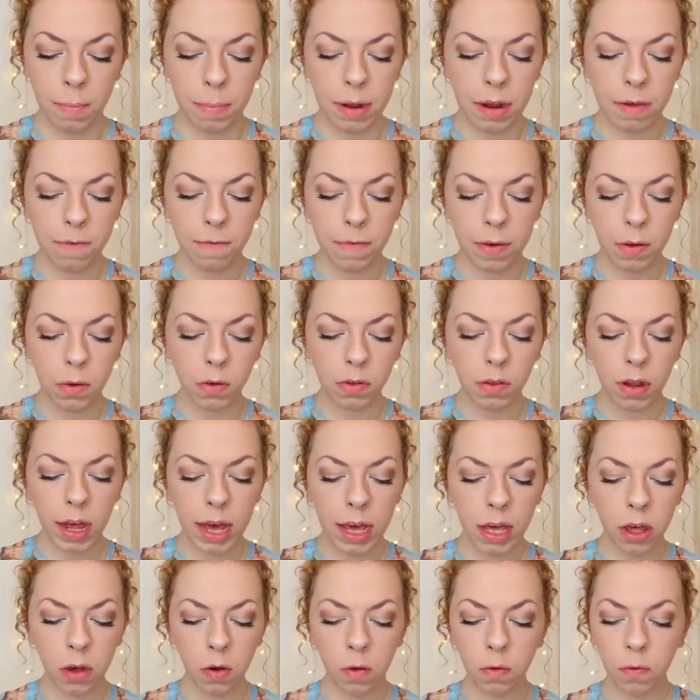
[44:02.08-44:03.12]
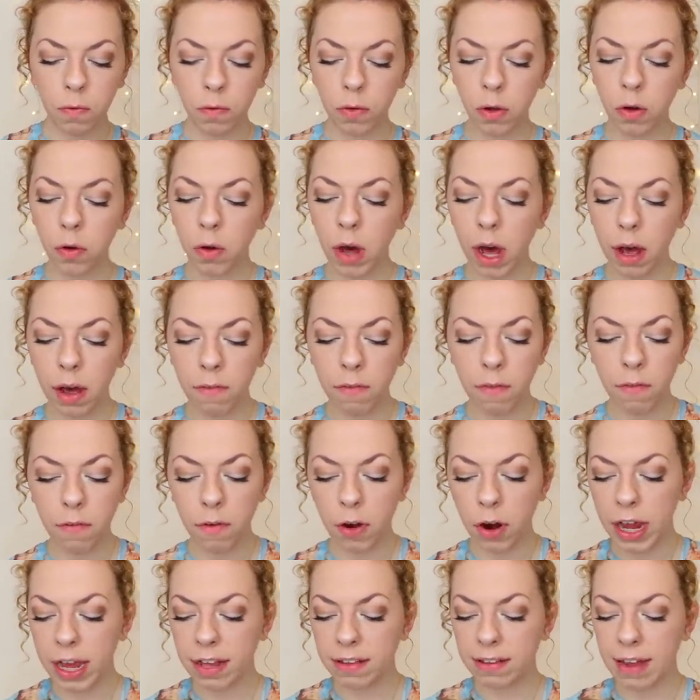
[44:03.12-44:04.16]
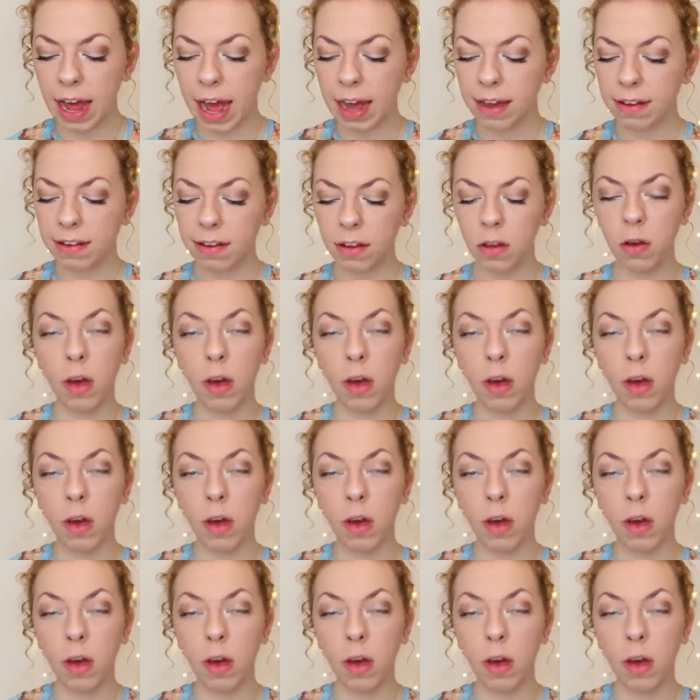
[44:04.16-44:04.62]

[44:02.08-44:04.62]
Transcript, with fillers: but it feels like you you have a very exact